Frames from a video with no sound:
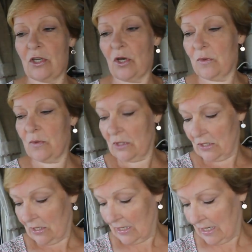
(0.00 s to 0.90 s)
to
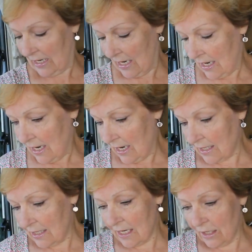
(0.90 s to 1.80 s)
Coast,
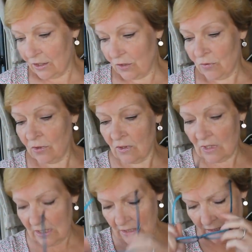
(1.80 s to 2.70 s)
and it tells you all the
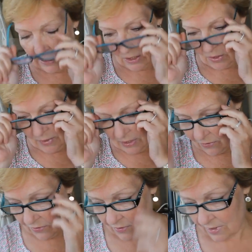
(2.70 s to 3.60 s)
things that are going
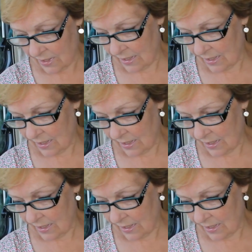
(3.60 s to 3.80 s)
on